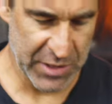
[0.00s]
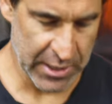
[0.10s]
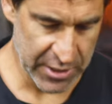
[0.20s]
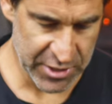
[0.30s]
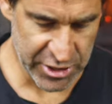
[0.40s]

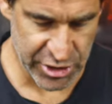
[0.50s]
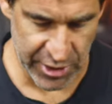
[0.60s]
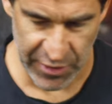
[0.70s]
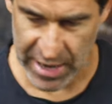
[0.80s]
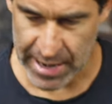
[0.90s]
In addition
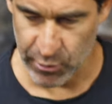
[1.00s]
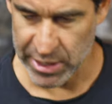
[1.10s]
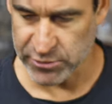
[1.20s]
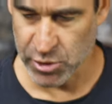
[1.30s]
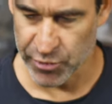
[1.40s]
to that,
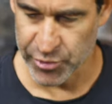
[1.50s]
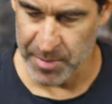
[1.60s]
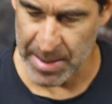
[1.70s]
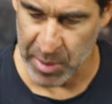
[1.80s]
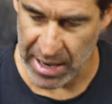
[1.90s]
when I was going through
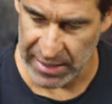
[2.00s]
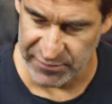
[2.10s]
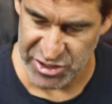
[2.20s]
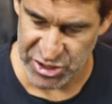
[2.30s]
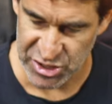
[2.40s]
my pile
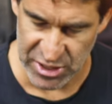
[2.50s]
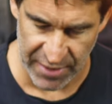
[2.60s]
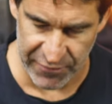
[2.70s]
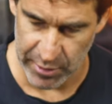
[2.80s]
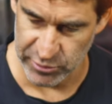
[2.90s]
of
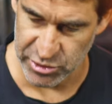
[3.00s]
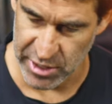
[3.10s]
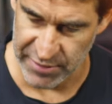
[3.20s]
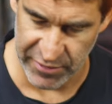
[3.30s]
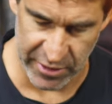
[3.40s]
stuff, I was
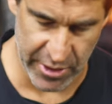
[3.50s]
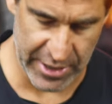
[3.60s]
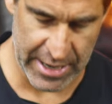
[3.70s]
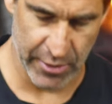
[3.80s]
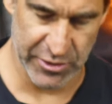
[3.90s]
trying to figure
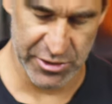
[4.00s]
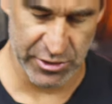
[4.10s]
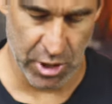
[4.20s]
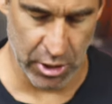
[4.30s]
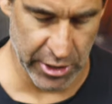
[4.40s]
out how this
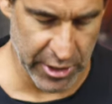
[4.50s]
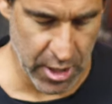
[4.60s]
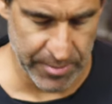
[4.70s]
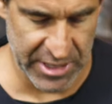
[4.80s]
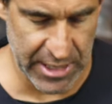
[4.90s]
is all going to
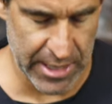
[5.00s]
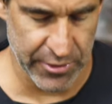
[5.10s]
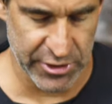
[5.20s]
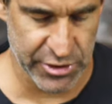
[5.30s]
come together.